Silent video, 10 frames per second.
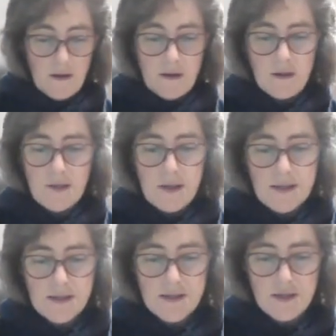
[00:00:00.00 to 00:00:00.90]

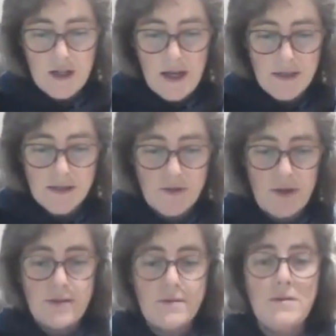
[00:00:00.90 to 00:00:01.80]
Girlguiding suggests on
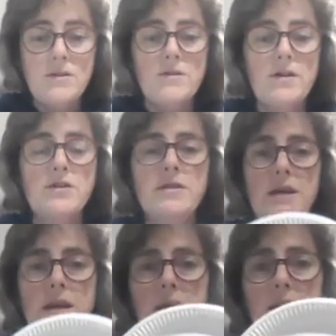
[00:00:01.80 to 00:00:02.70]
the instructions
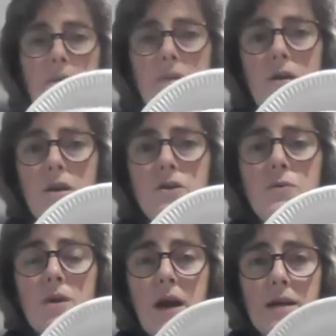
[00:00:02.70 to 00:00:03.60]
here,
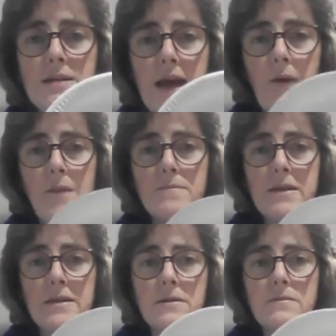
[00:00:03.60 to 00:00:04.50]
you cut out the
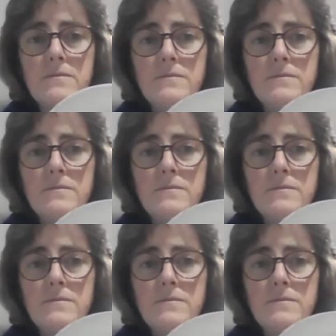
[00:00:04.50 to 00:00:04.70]
middle